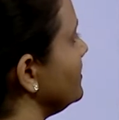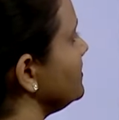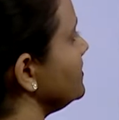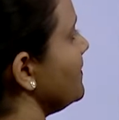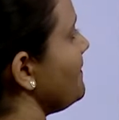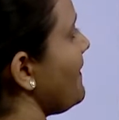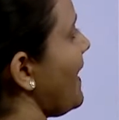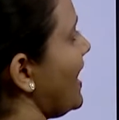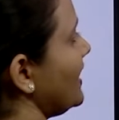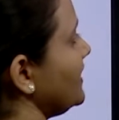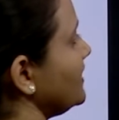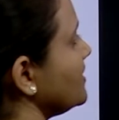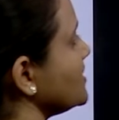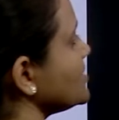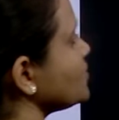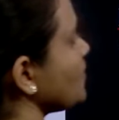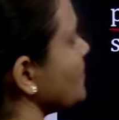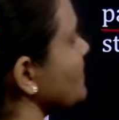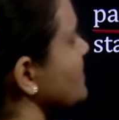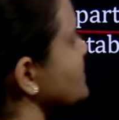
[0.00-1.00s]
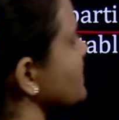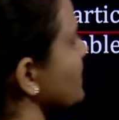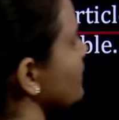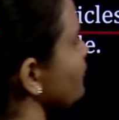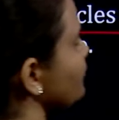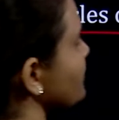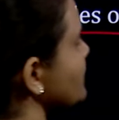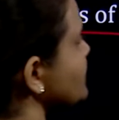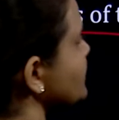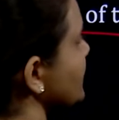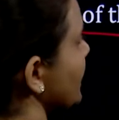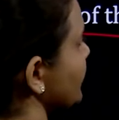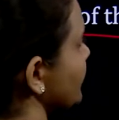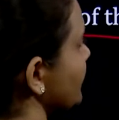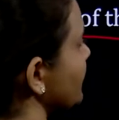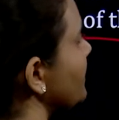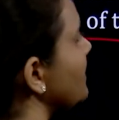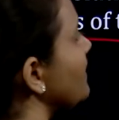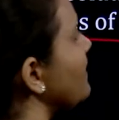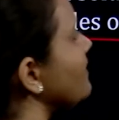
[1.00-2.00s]
the particles of the solution
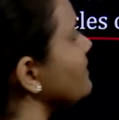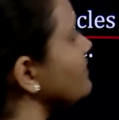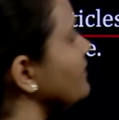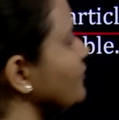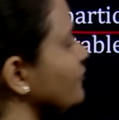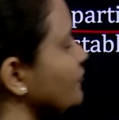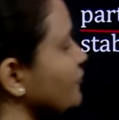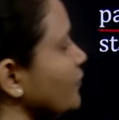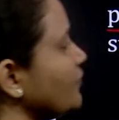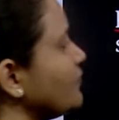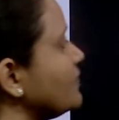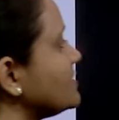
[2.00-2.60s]
settle. This shows